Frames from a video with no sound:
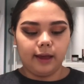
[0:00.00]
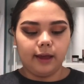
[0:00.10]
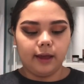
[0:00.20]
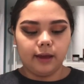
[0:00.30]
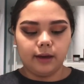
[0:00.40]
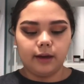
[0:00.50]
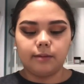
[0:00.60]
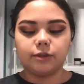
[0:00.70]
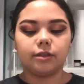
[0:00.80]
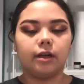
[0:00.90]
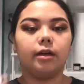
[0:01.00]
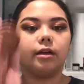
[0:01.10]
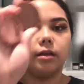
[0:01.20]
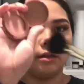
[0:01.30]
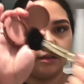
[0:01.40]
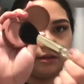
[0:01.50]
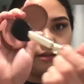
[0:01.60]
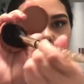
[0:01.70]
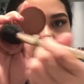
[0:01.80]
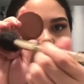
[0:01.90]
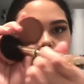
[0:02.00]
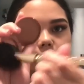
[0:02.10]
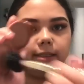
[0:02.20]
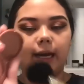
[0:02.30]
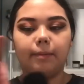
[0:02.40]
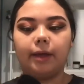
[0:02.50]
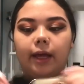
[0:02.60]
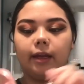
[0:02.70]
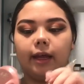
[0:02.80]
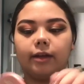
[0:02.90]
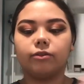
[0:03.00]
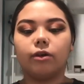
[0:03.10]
and I'm just gonna kind of dab it in like